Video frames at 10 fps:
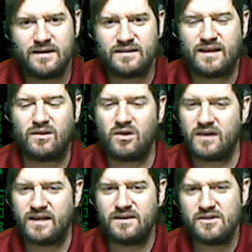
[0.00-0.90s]
They log
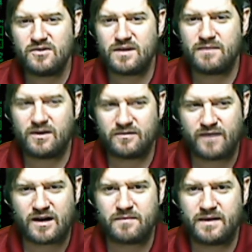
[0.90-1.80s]
into your email
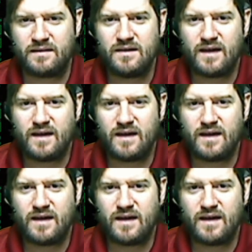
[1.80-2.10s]
environment,